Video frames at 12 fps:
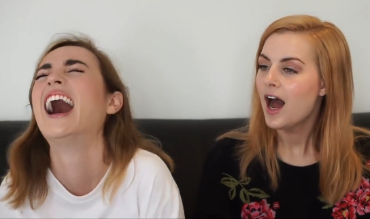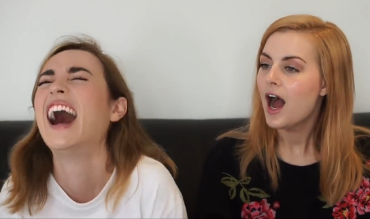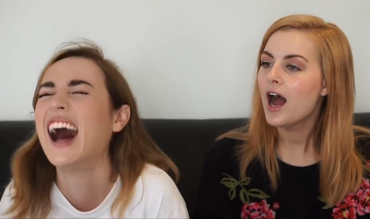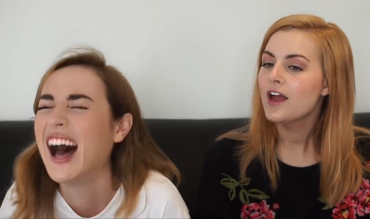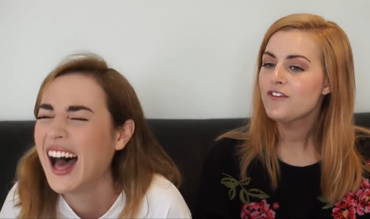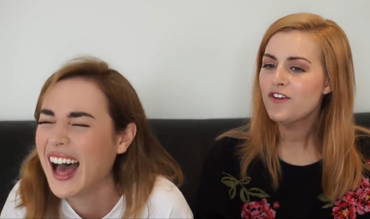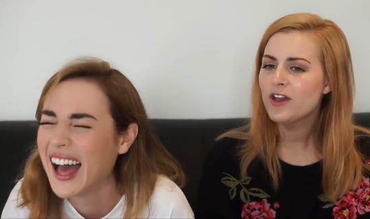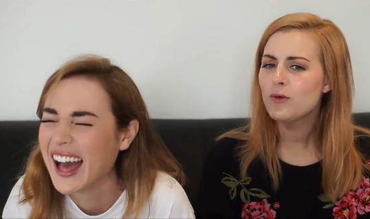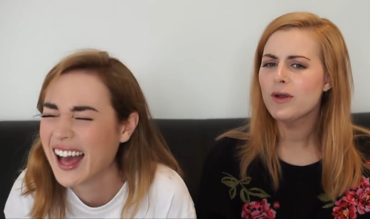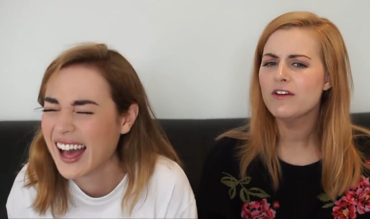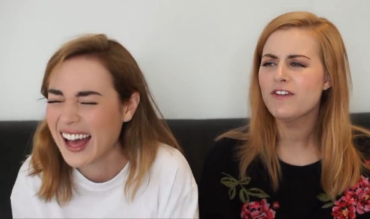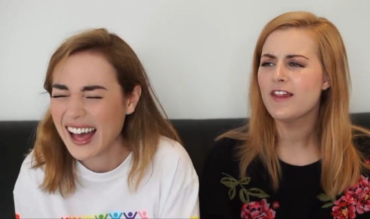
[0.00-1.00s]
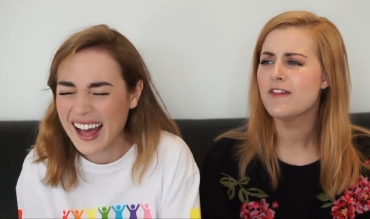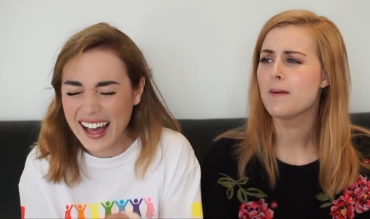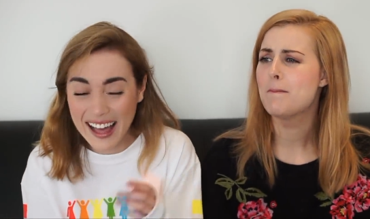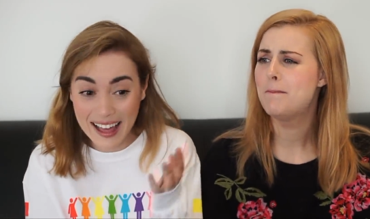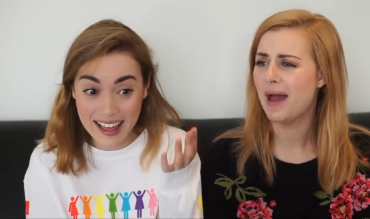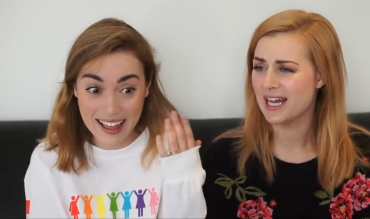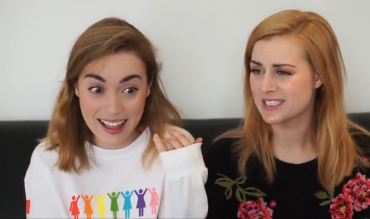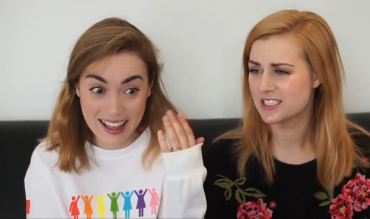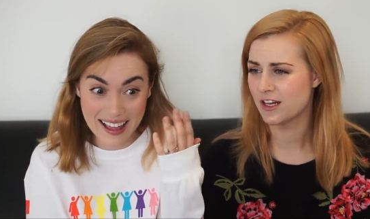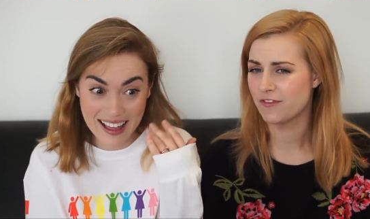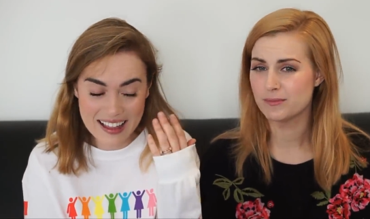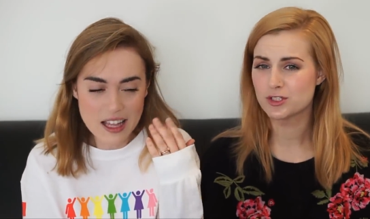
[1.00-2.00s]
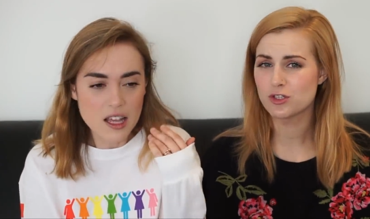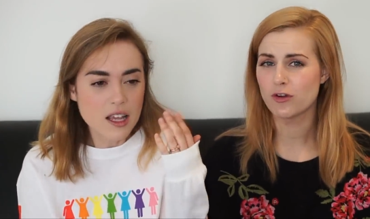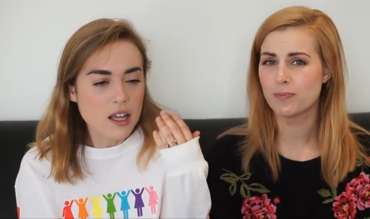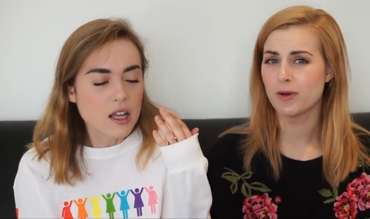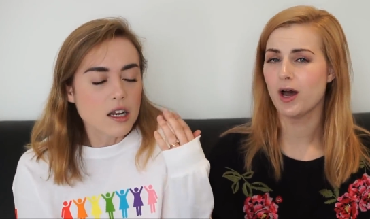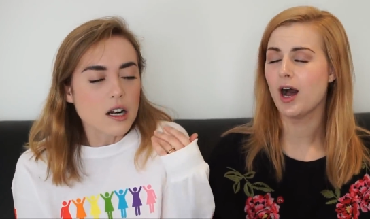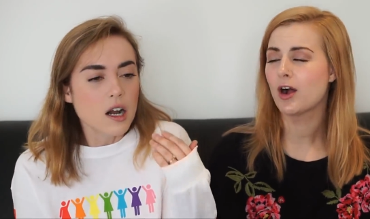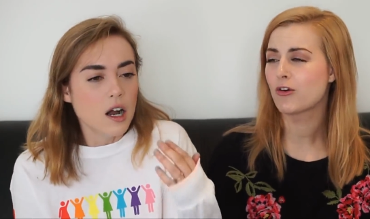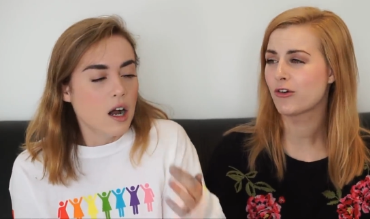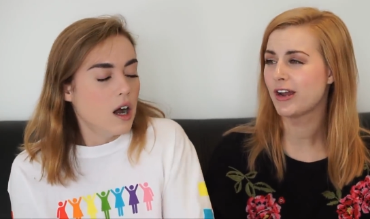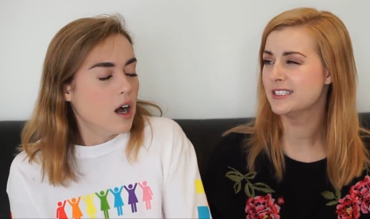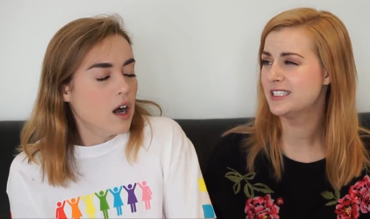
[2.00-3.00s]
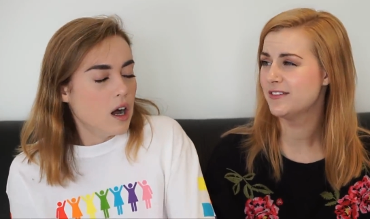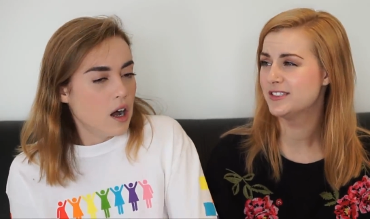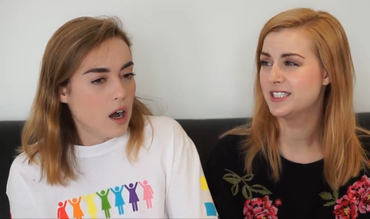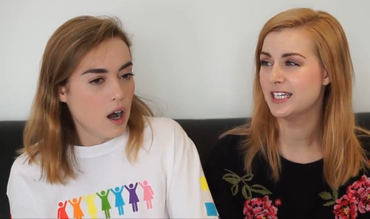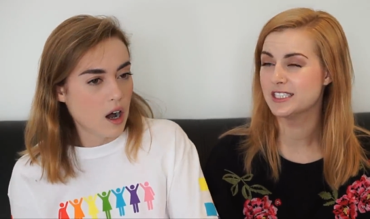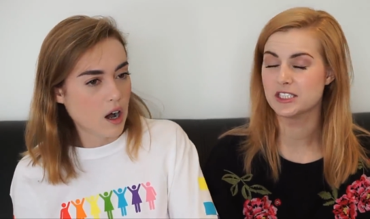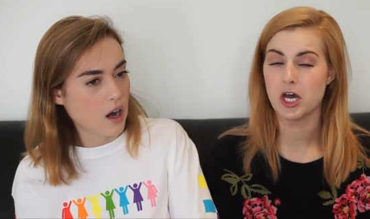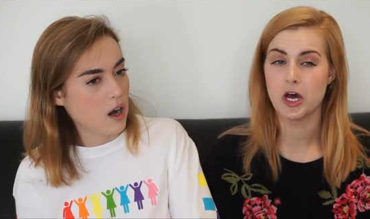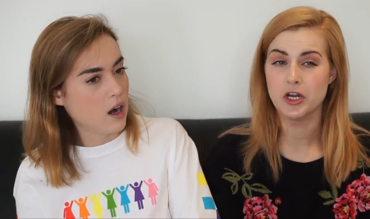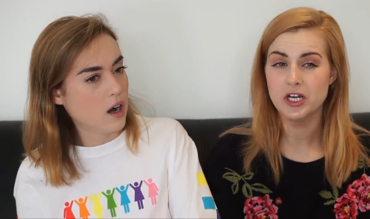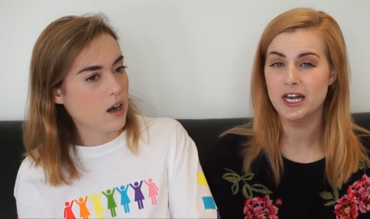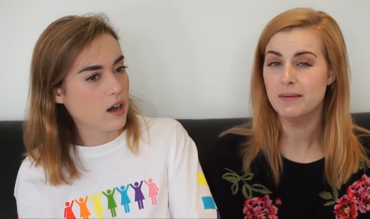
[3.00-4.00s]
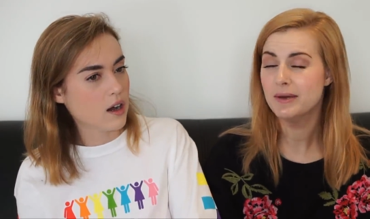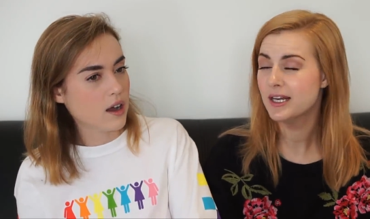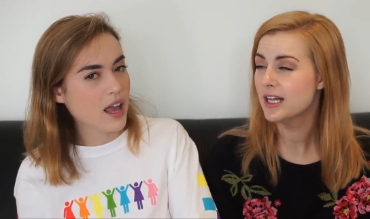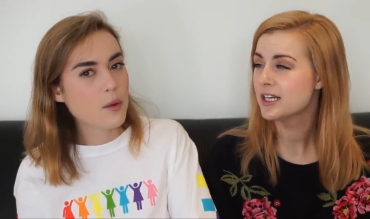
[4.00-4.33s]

Speaker 1: I think we invent the best stuff. I'm sorry, but our creativity is unlimitless.